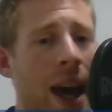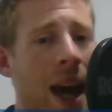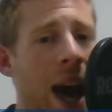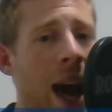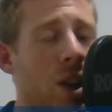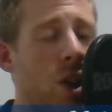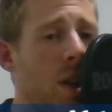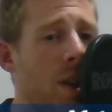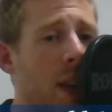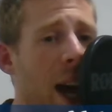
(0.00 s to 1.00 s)
And
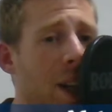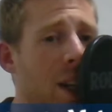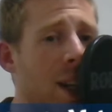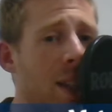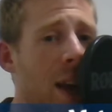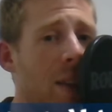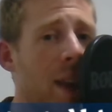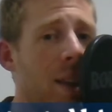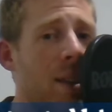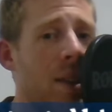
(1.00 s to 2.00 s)
just as she said
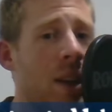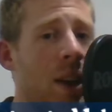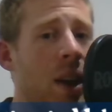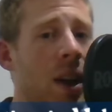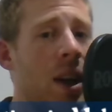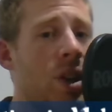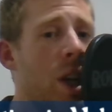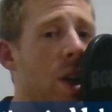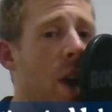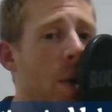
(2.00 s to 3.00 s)
this, she
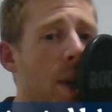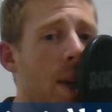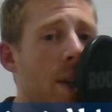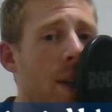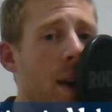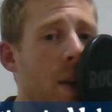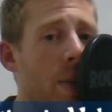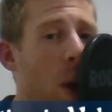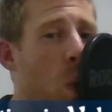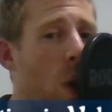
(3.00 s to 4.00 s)
noticed
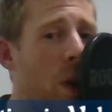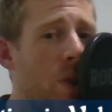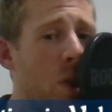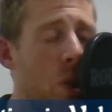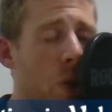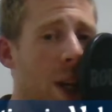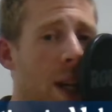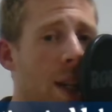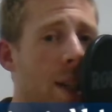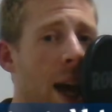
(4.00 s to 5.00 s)
that one of the
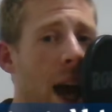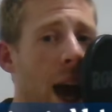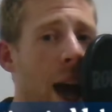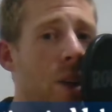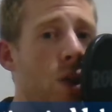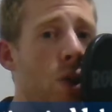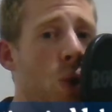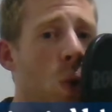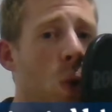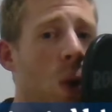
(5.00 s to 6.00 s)
trees had a
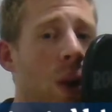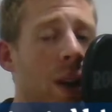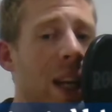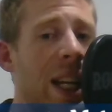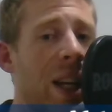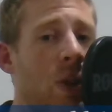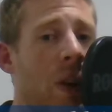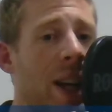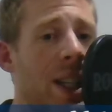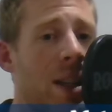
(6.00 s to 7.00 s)
door leading
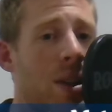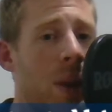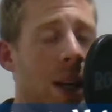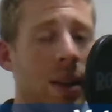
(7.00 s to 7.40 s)
right into it.